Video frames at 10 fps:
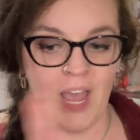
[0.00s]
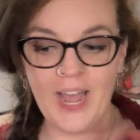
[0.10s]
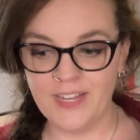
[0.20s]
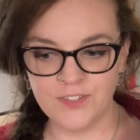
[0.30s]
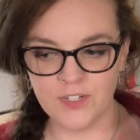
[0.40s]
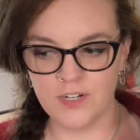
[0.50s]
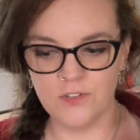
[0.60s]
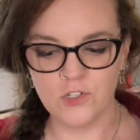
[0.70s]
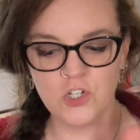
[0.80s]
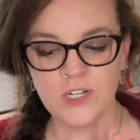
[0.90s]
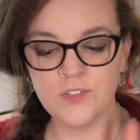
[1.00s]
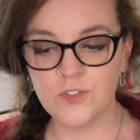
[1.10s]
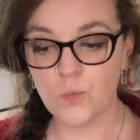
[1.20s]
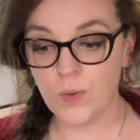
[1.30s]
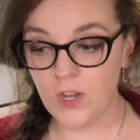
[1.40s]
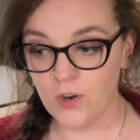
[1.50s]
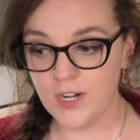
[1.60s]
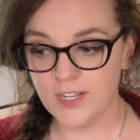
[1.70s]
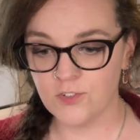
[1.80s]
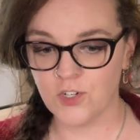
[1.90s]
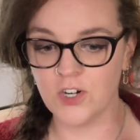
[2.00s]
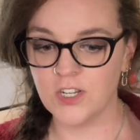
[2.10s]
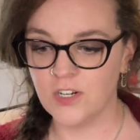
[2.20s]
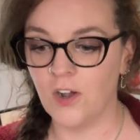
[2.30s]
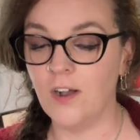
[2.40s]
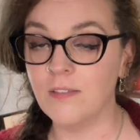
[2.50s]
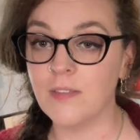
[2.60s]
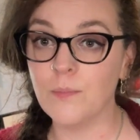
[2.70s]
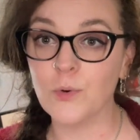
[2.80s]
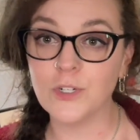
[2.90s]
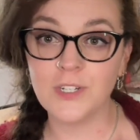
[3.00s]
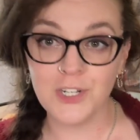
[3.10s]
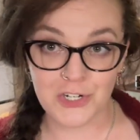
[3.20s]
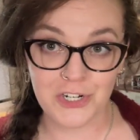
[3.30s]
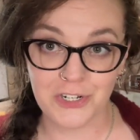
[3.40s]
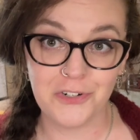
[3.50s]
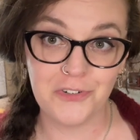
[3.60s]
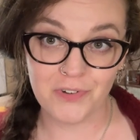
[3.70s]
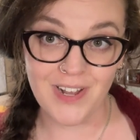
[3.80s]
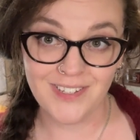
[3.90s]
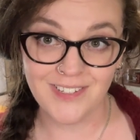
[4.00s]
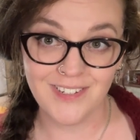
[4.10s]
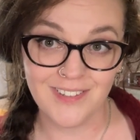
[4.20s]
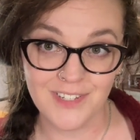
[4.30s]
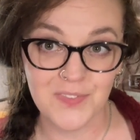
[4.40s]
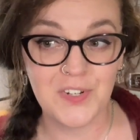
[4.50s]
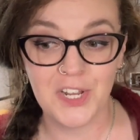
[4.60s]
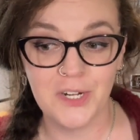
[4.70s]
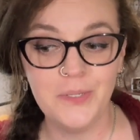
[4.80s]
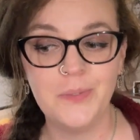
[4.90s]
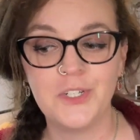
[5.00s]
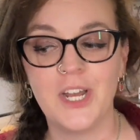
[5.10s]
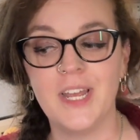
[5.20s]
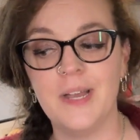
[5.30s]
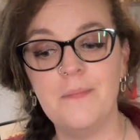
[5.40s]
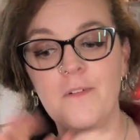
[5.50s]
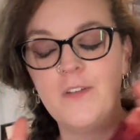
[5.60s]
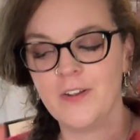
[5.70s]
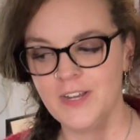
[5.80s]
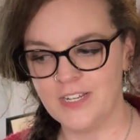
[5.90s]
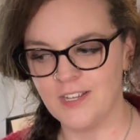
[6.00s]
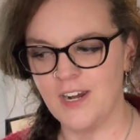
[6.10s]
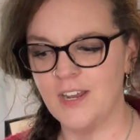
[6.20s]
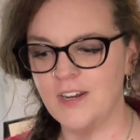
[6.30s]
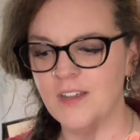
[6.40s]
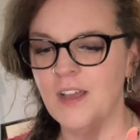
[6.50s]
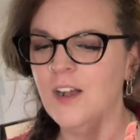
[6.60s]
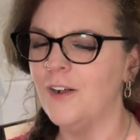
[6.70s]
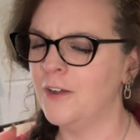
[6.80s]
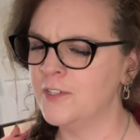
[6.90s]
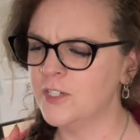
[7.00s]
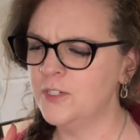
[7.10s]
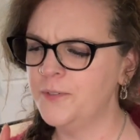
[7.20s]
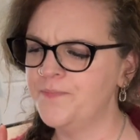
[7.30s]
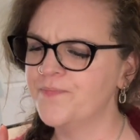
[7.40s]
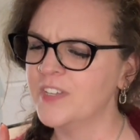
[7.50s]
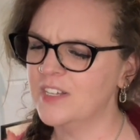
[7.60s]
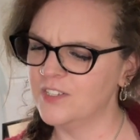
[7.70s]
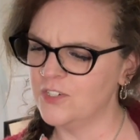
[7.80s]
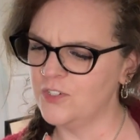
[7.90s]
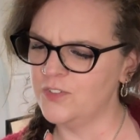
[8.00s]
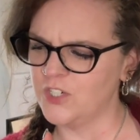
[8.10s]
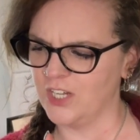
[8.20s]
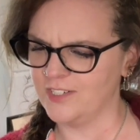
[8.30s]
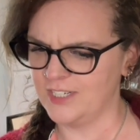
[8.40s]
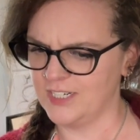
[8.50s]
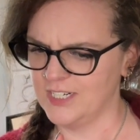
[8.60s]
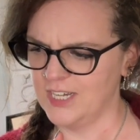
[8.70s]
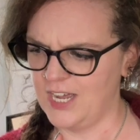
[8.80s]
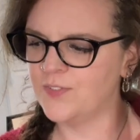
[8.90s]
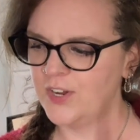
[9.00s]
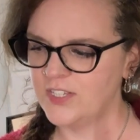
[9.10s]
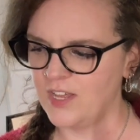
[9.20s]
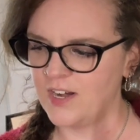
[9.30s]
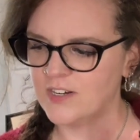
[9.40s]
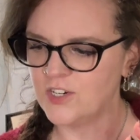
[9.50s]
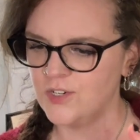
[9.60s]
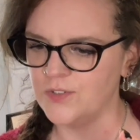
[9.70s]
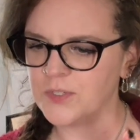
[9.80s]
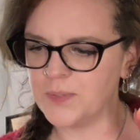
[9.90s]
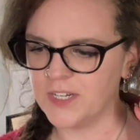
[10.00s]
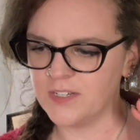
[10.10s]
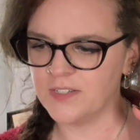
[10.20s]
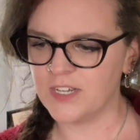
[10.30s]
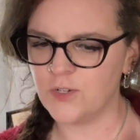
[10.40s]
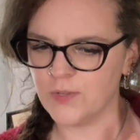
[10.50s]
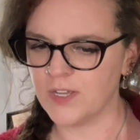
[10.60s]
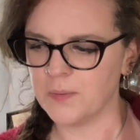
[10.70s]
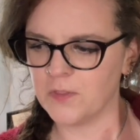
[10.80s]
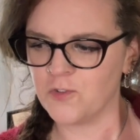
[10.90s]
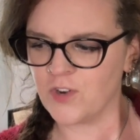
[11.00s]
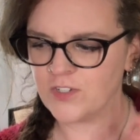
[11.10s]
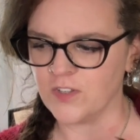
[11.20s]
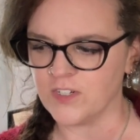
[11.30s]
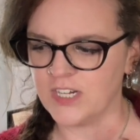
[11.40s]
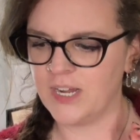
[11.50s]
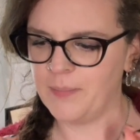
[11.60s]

As the title suggests, we are going to get started on the Morticia dress in this video, which I am very excited, also a little daunted. It's very exciting to do this because I do think about this dress all the time.